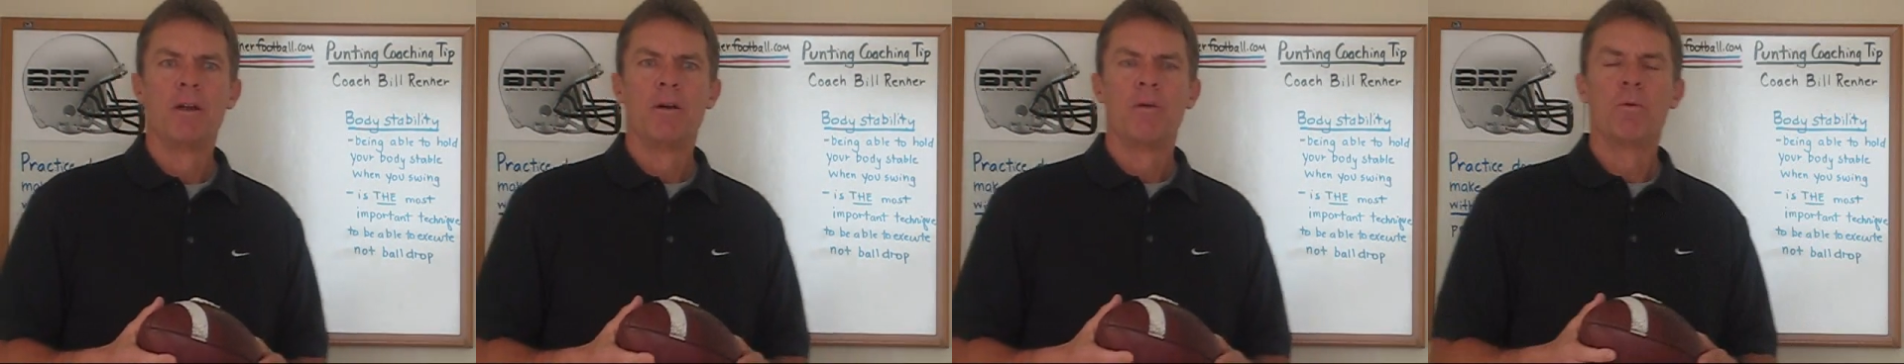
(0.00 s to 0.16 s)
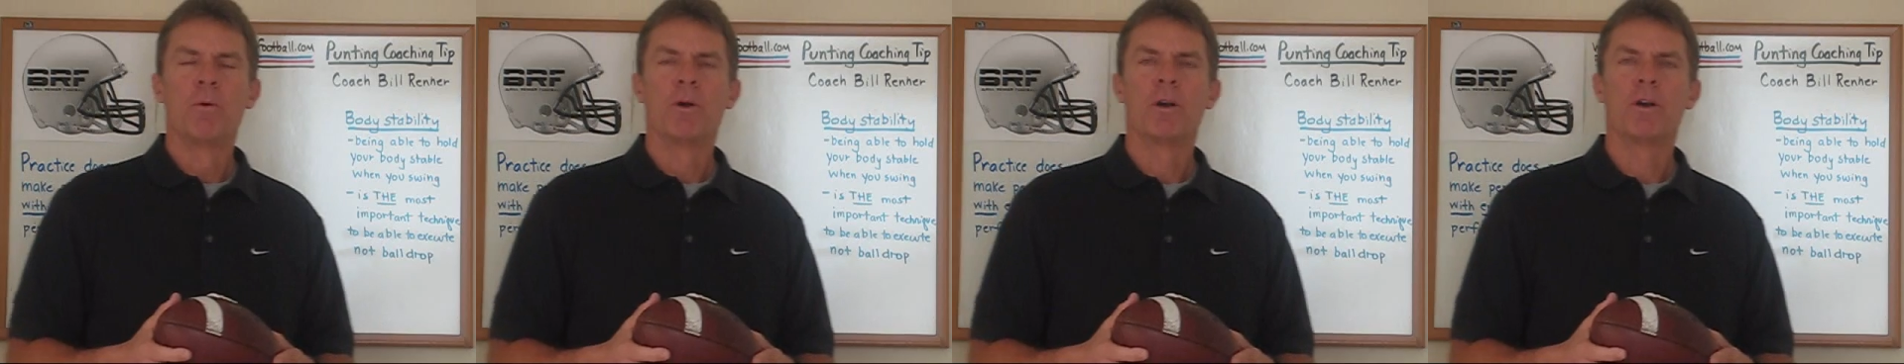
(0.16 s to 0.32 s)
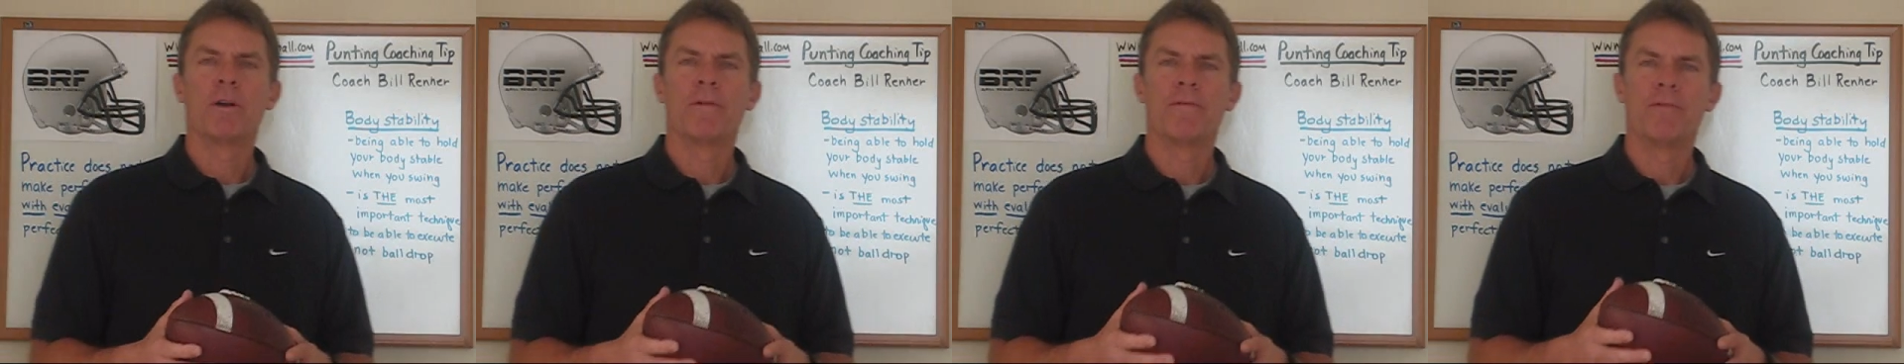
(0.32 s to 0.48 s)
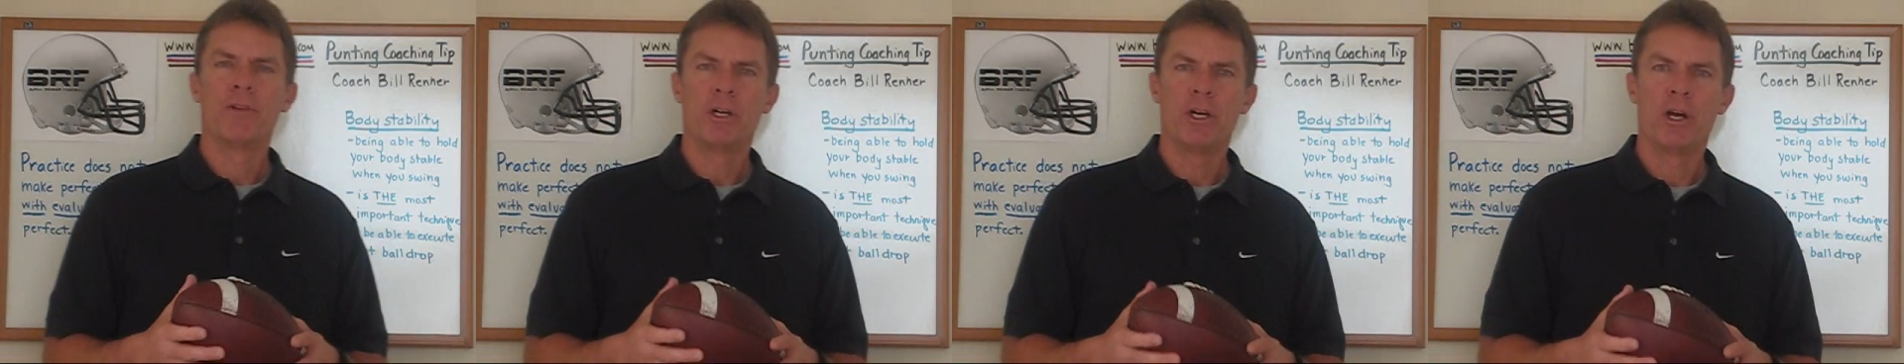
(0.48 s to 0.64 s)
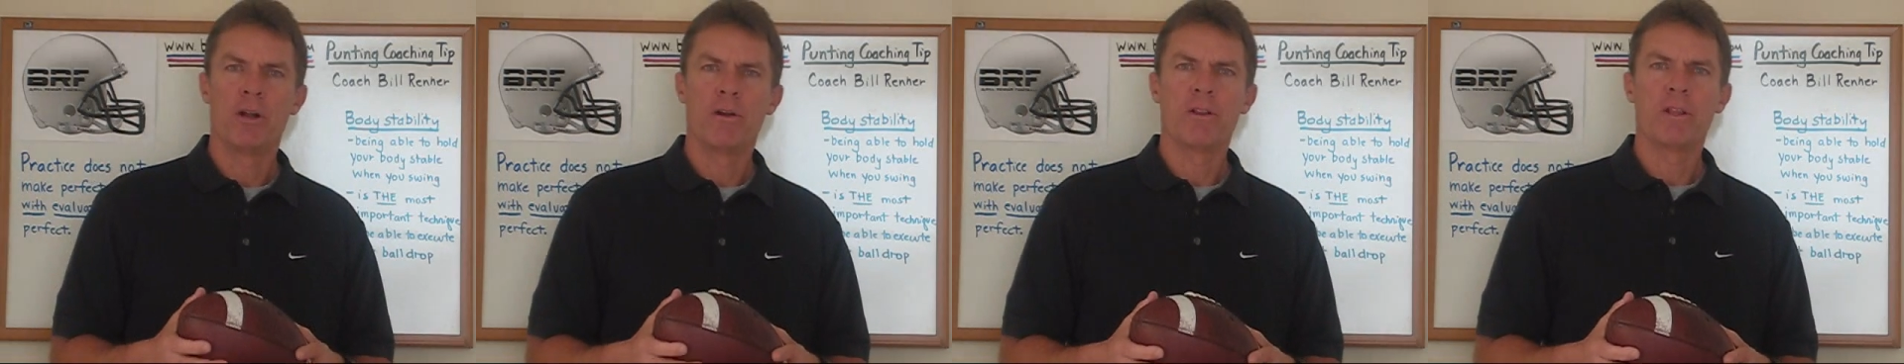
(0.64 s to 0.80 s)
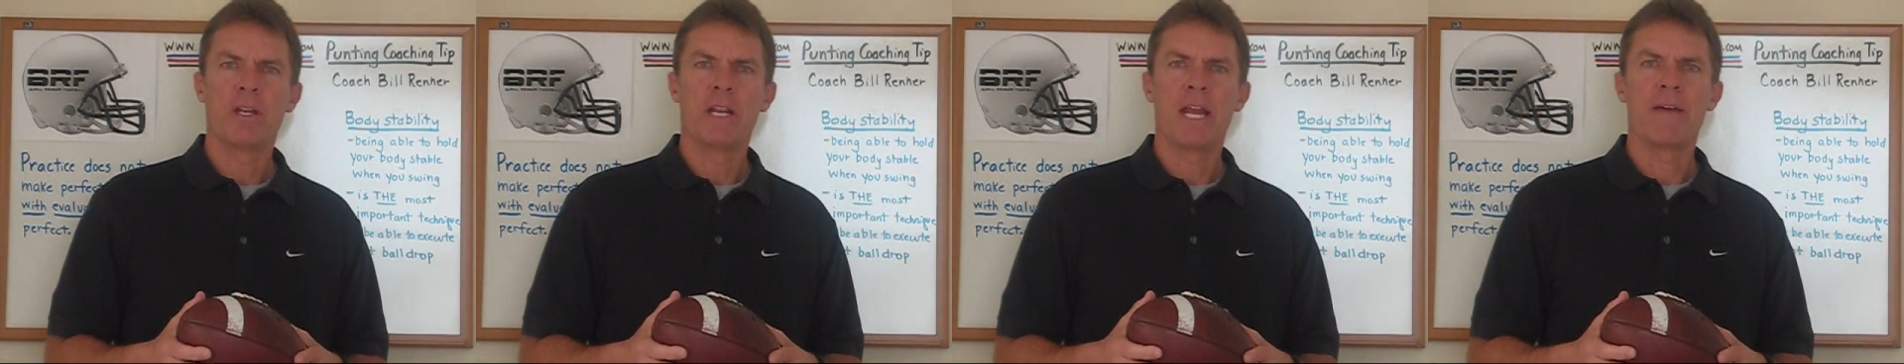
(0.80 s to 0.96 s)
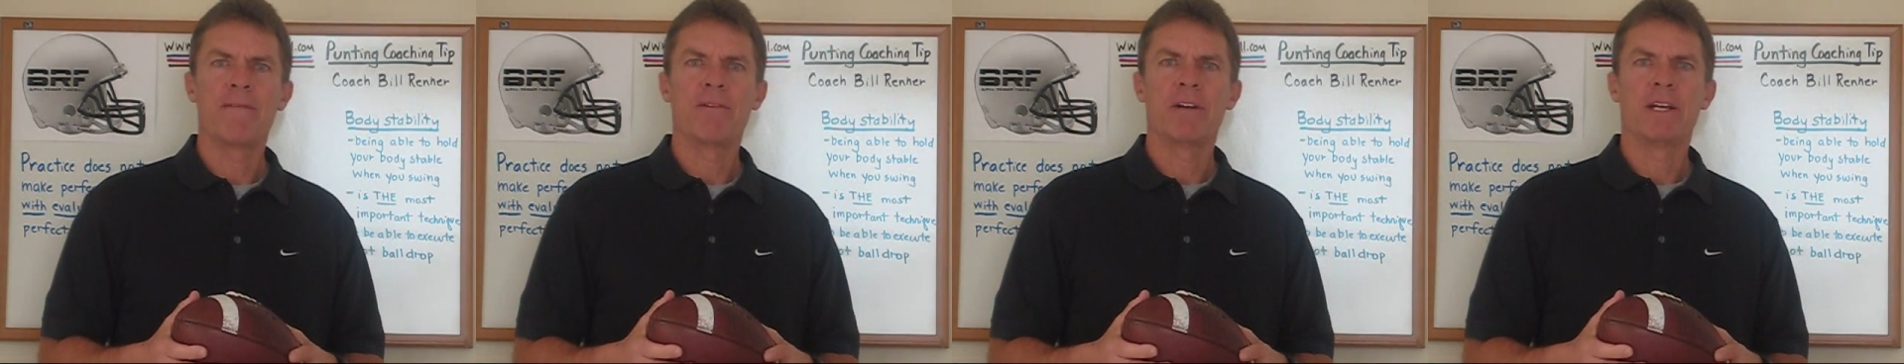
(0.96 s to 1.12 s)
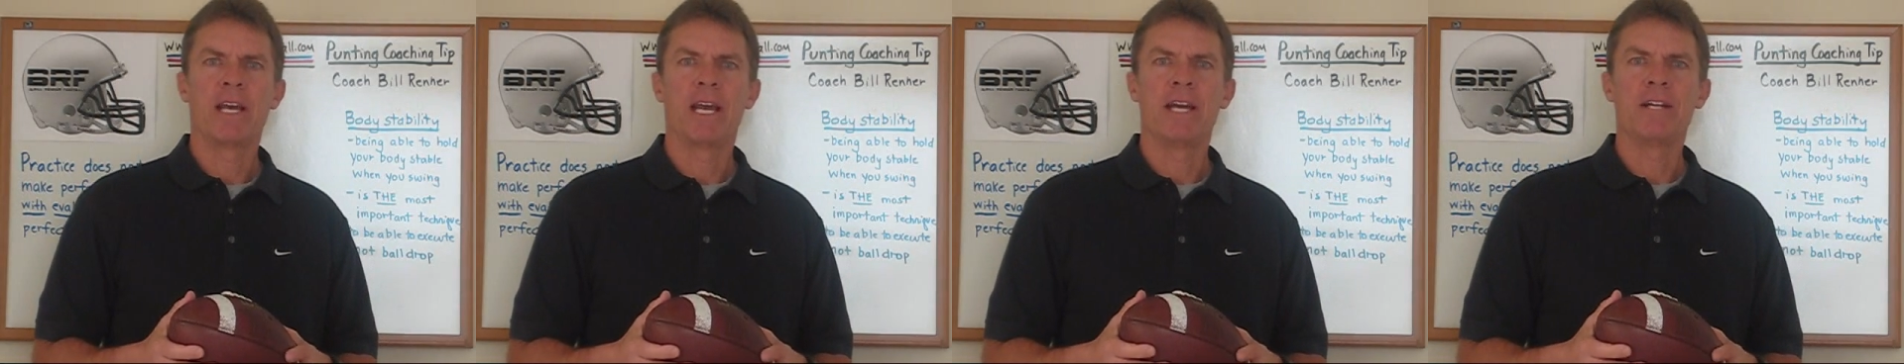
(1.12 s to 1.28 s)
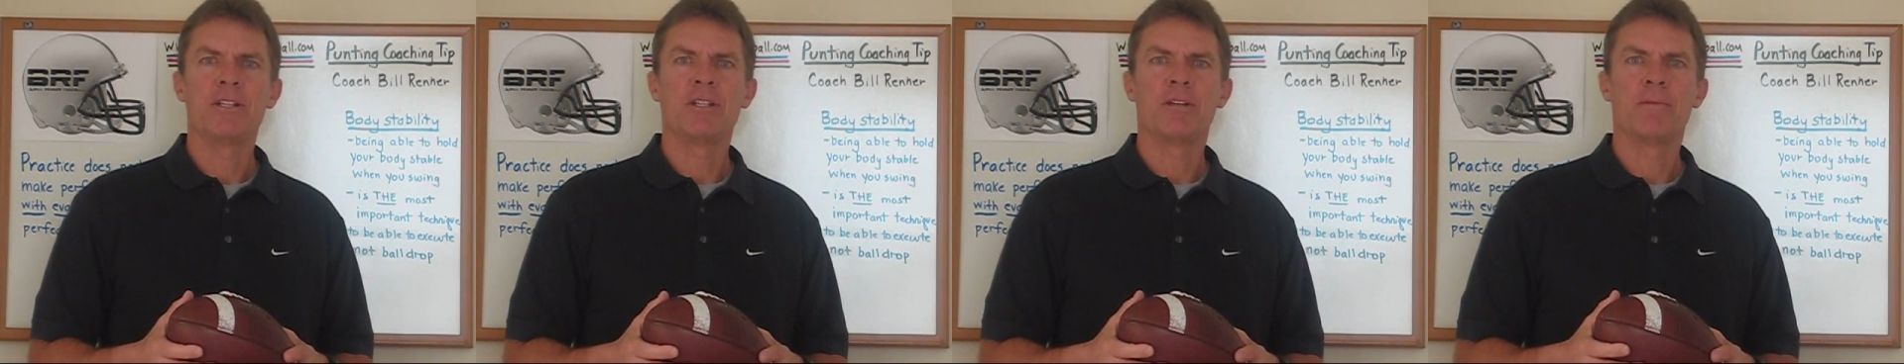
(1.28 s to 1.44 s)
where if you go to the
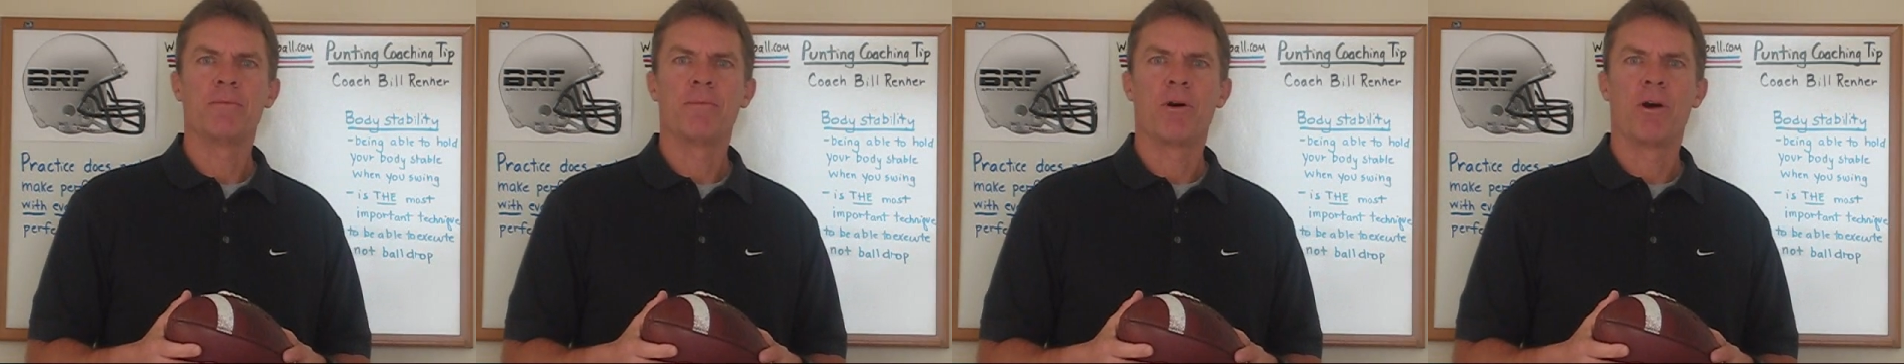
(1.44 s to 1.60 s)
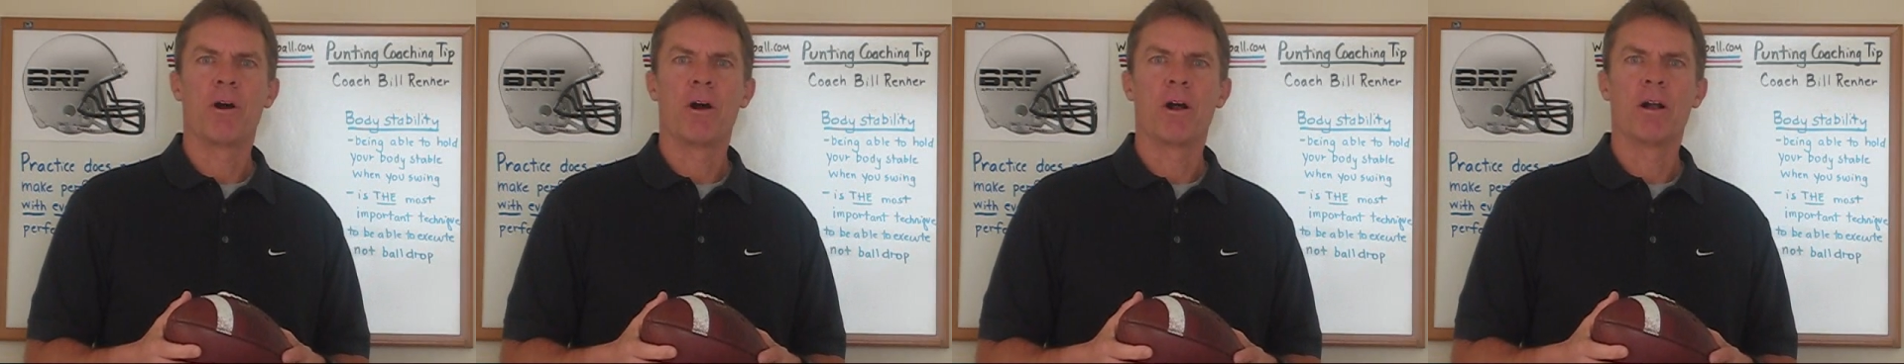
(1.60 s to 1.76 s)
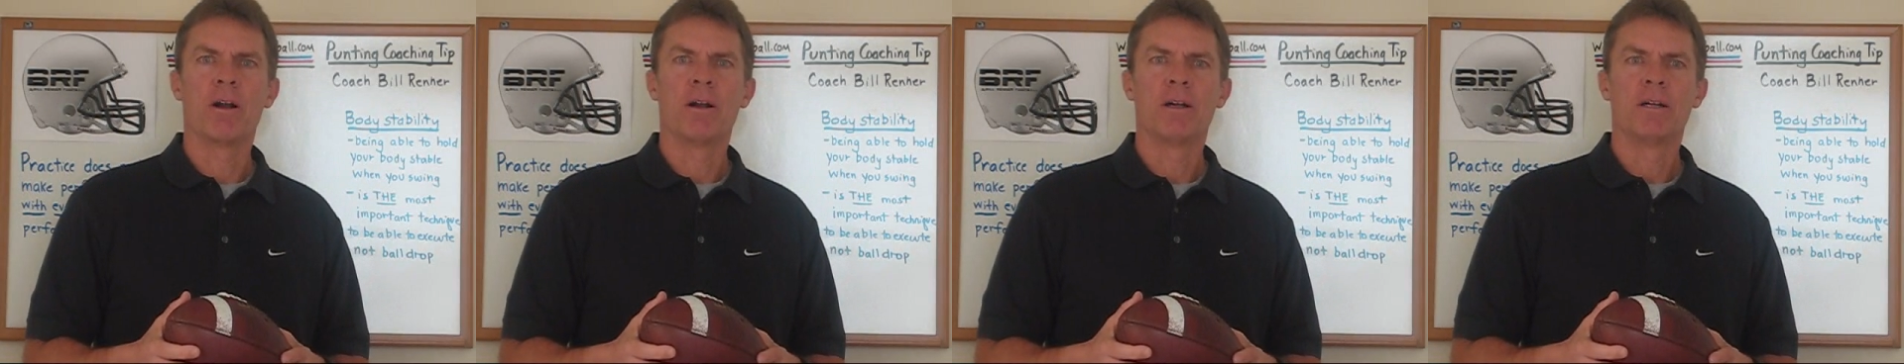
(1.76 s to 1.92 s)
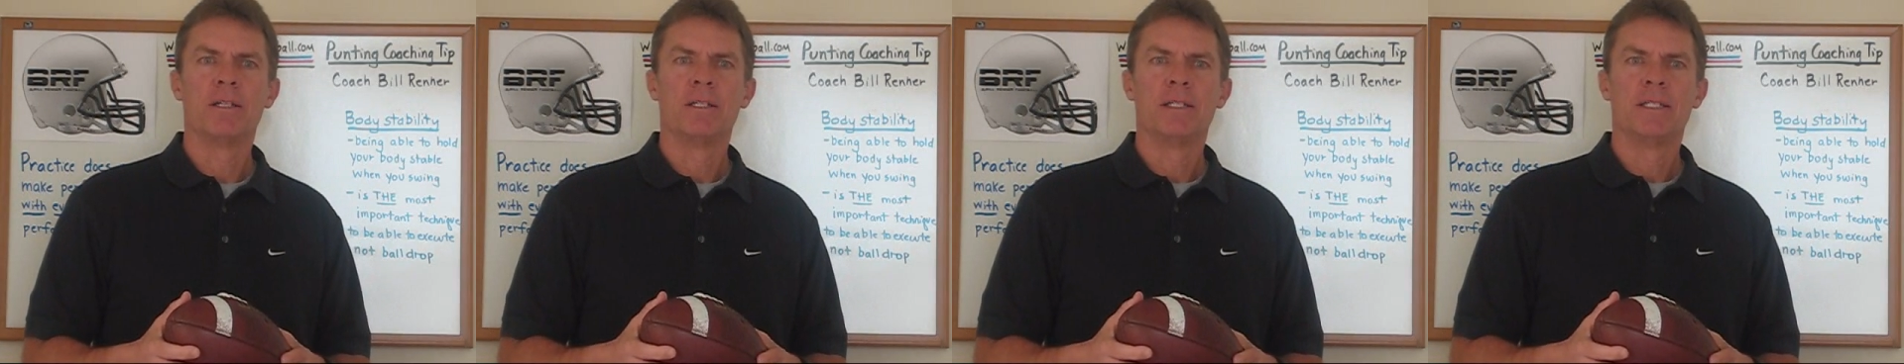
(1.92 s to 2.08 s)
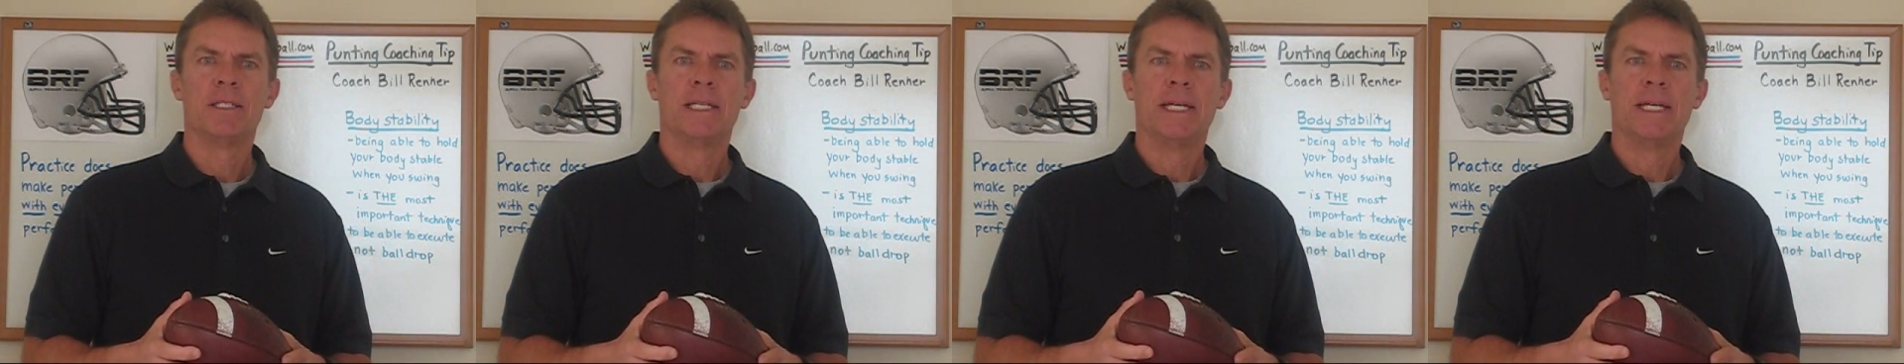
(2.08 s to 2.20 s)
navigation bar